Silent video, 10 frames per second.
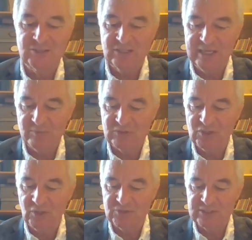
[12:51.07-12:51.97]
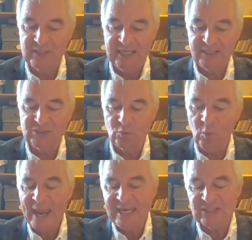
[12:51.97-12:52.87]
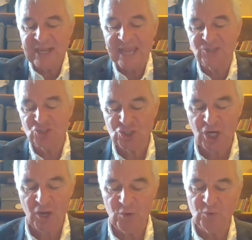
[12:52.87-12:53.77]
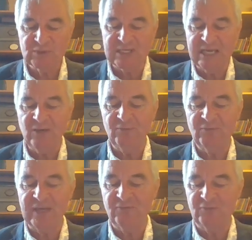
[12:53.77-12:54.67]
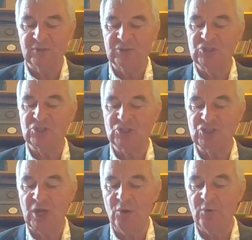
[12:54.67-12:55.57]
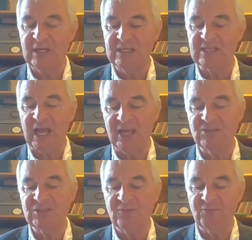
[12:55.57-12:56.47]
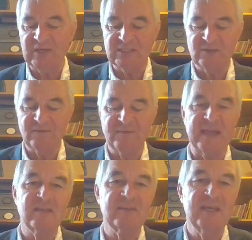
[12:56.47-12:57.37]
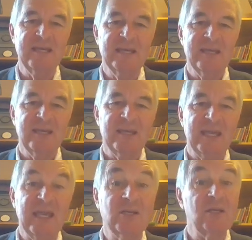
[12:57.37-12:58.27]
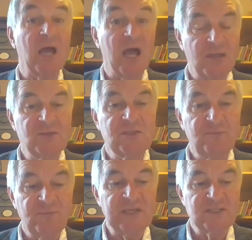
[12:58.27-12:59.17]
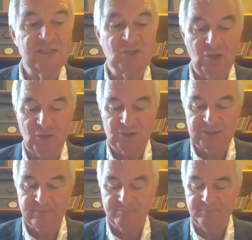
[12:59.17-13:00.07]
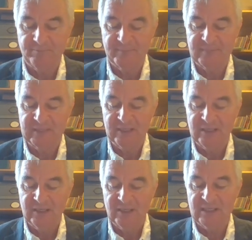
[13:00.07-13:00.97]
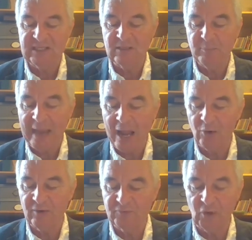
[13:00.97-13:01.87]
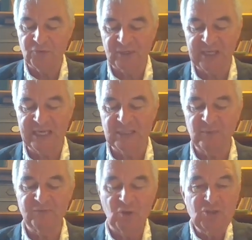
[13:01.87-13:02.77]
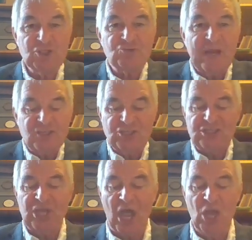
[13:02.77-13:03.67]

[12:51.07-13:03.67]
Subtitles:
to Neb's gods. It's the way Dan chose in faithfulness to show his undefeated faith in an undefeated God. You see, the power of God, the kingdom of God, stretches